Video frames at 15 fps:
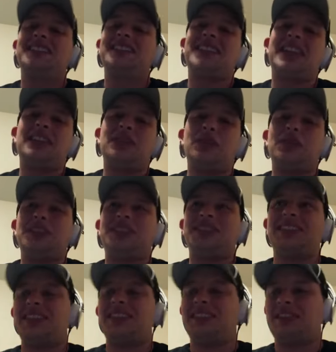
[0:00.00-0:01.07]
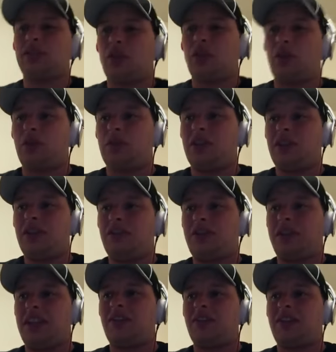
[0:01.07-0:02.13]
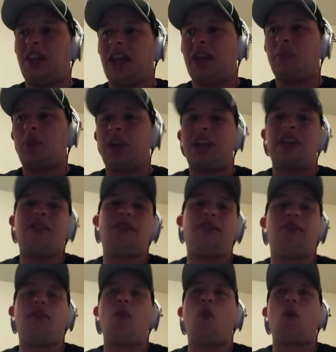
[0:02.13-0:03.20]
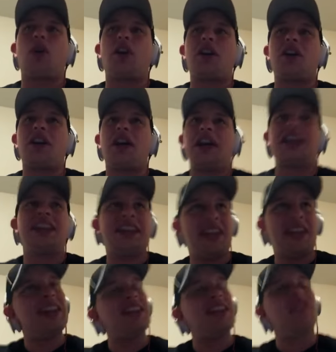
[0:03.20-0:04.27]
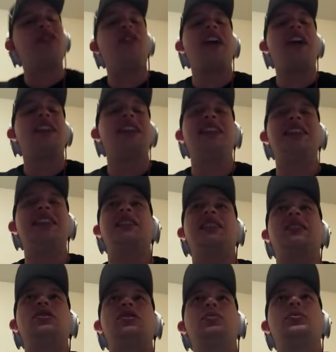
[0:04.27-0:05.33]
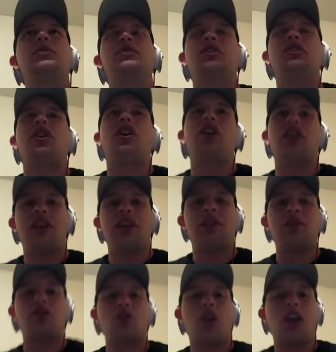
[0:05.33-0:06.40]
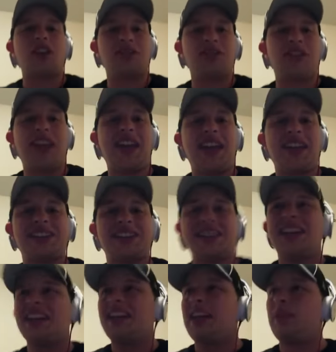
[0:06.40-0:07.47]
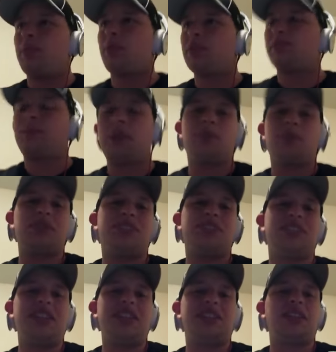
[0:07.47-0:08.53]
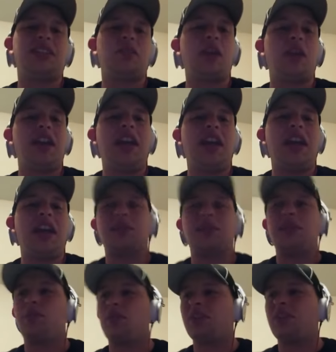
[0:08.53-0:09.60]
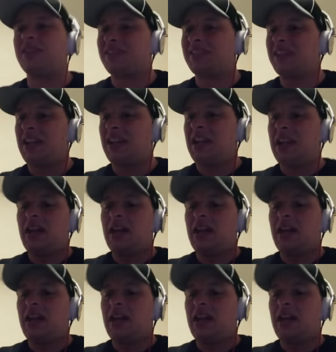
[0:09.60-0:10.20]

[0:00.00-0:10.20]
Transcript: St. Louis. So you give Tom Brady 4. I get the fact that he's a superstar. He draws fans. He puts people in seats in away games. He puts